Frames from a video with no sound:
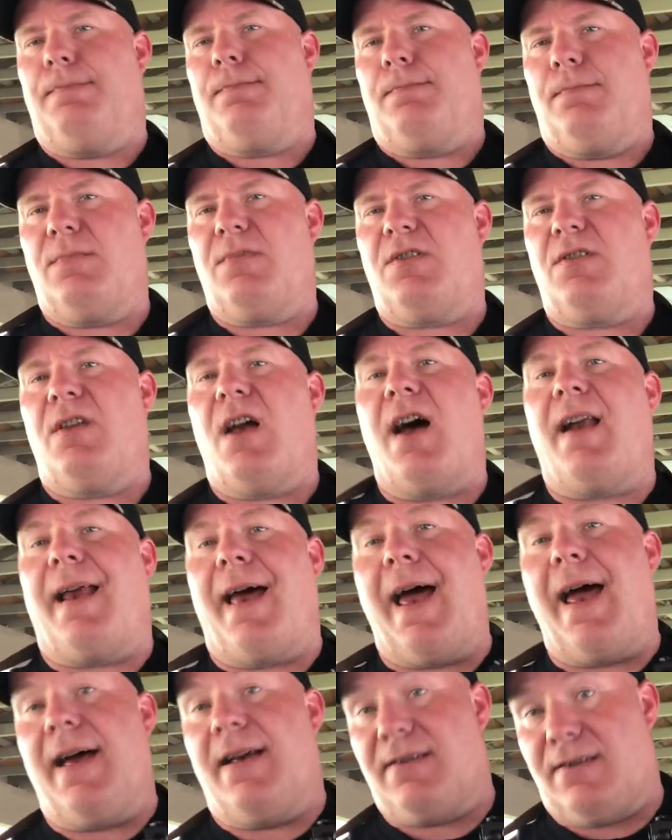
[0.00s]
It's not
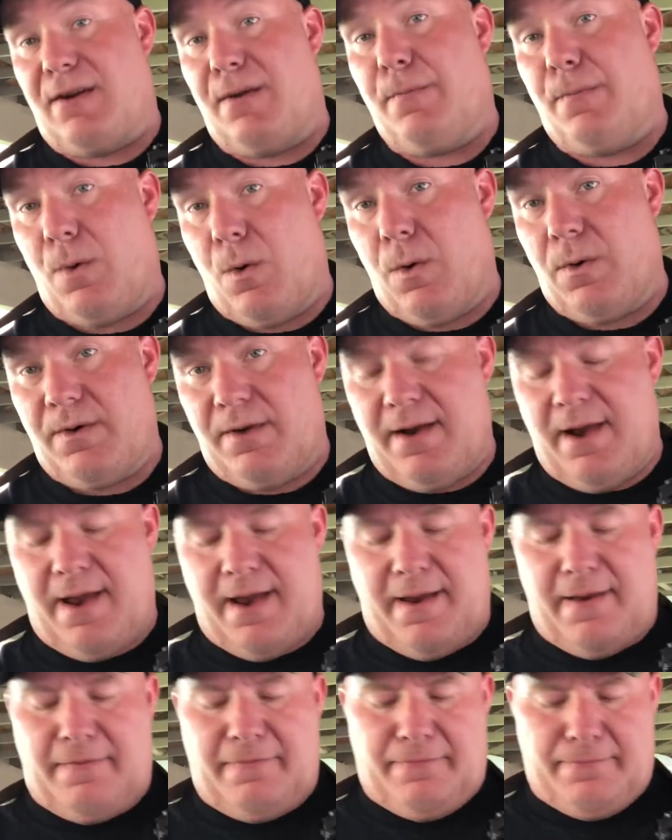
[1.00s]
as important to
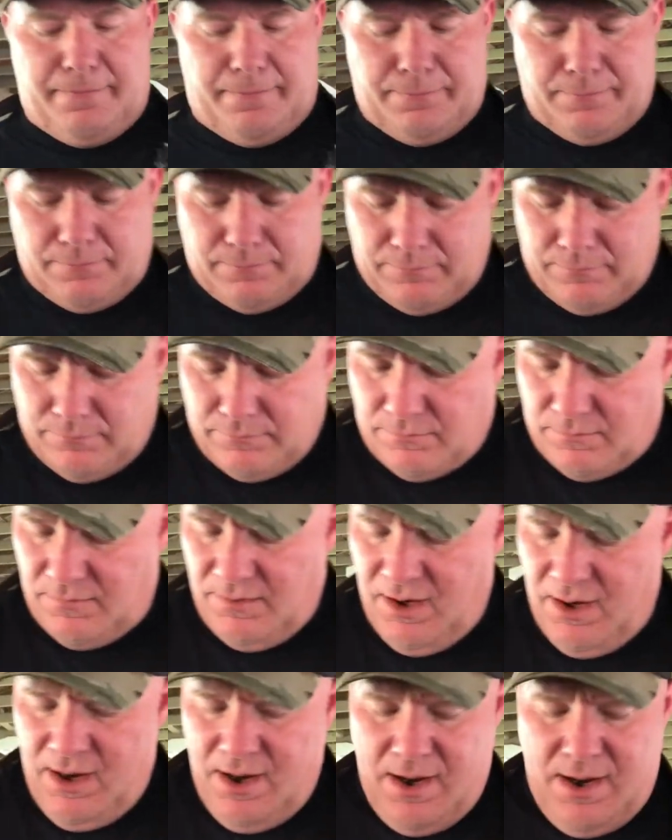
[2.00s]
have.
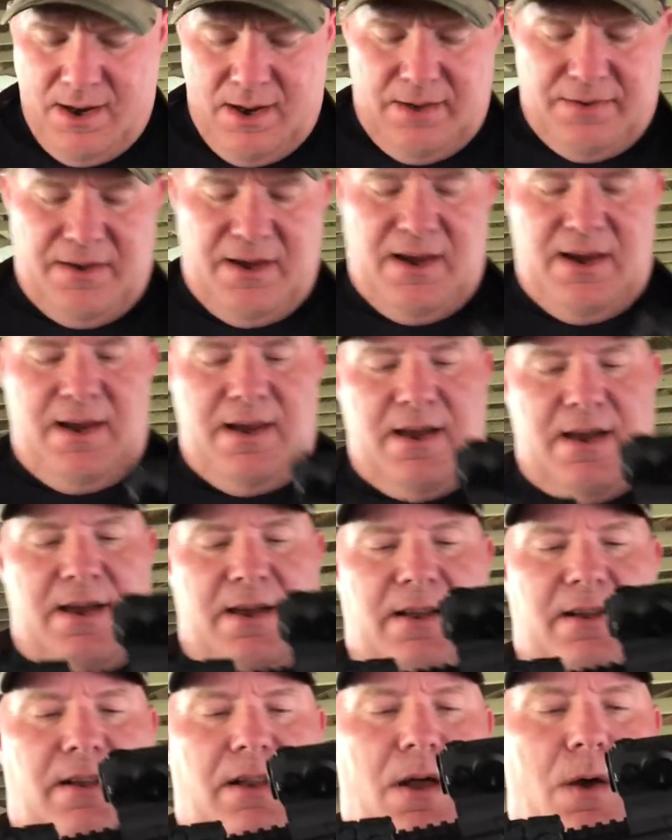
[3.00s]
The
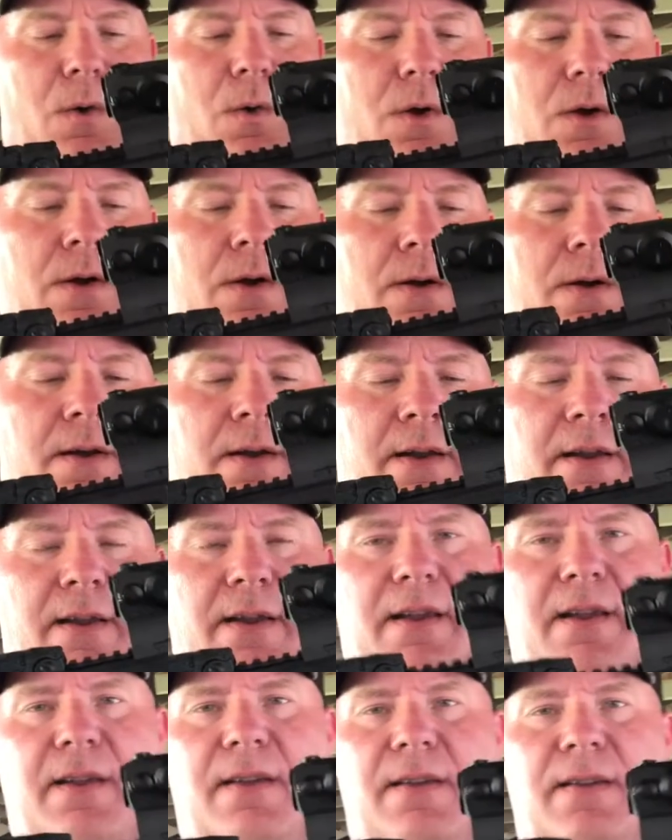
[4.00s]
lower
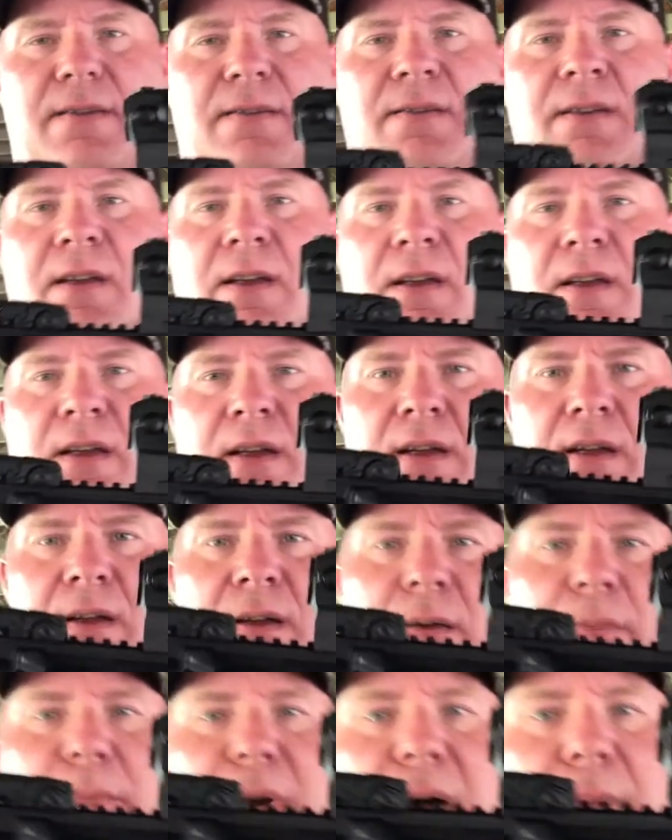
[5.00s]
is
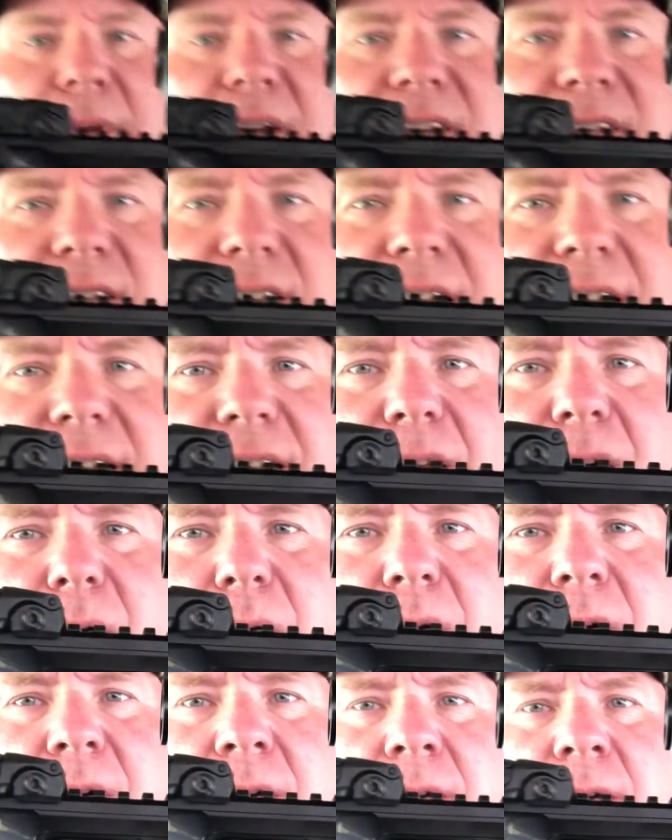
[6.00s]
Palmetto State
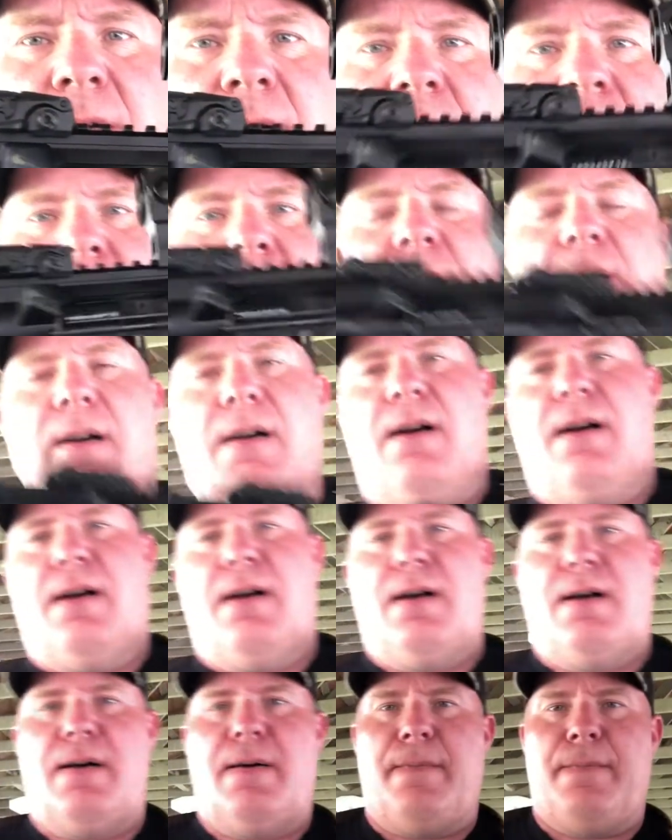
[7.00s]
lower.
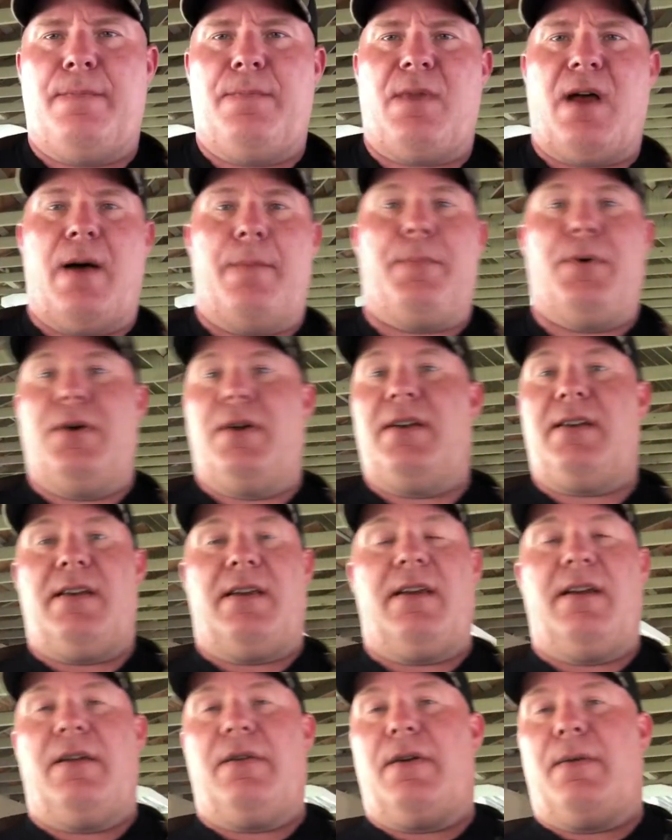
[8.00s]
I put it
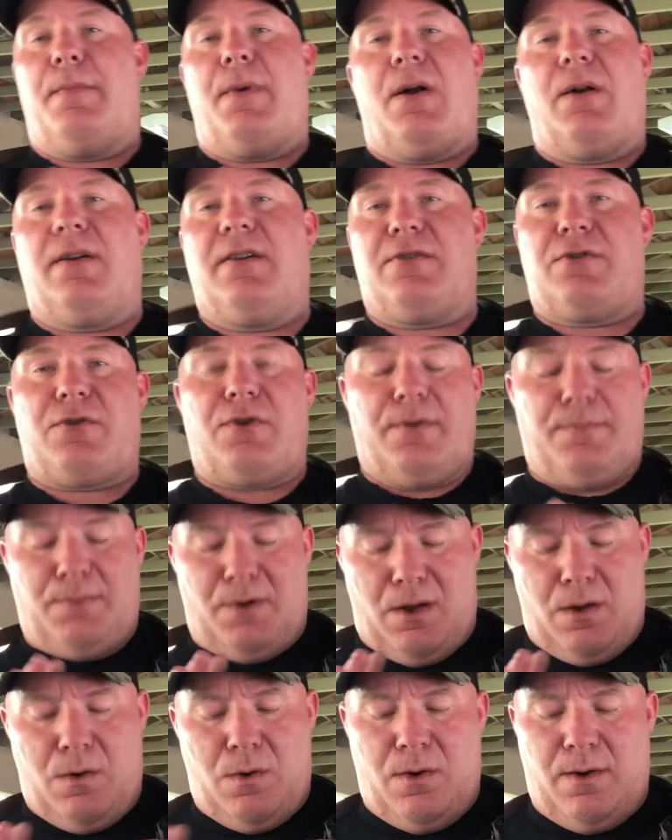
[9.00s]
together. I bought a strip
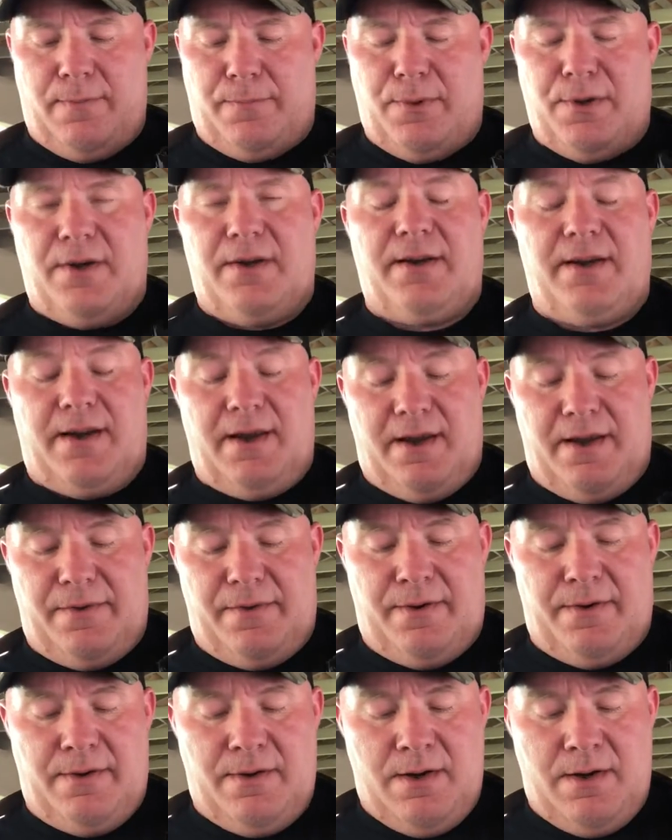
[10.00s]
lower and put it together.